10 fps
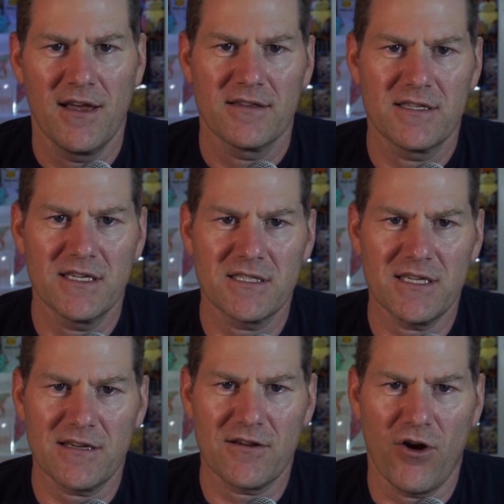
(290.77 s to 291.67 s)
This
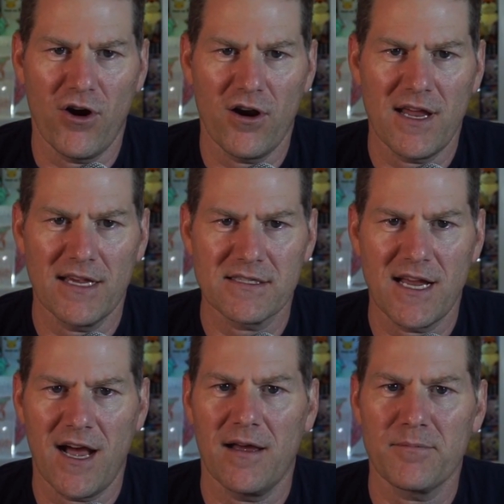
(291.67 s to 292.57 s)
card has
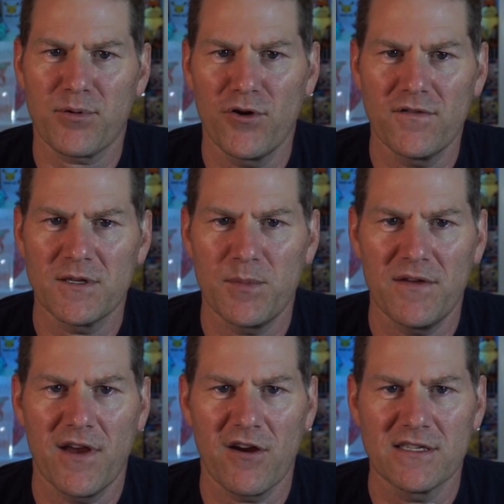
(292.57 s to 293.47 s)
not proven to be
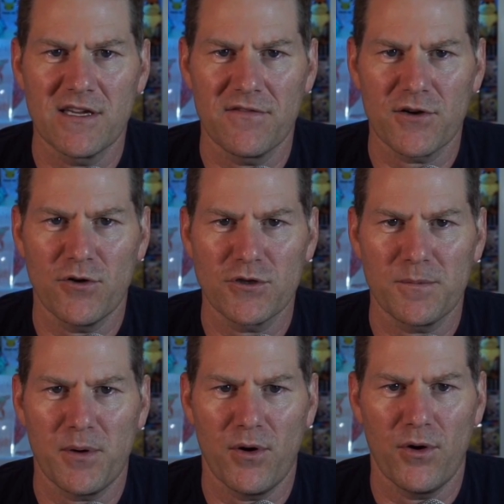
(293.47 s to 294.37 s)
very difficult to
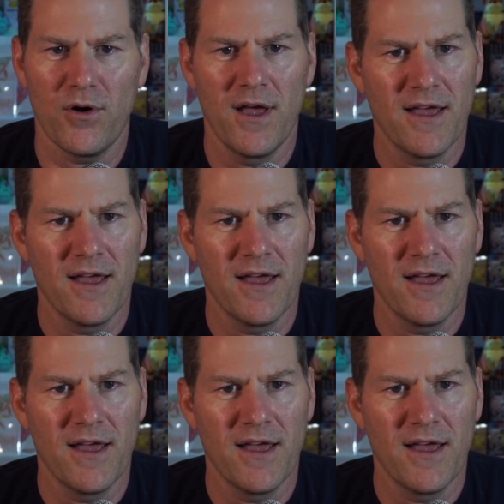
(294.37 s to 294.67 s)
pull.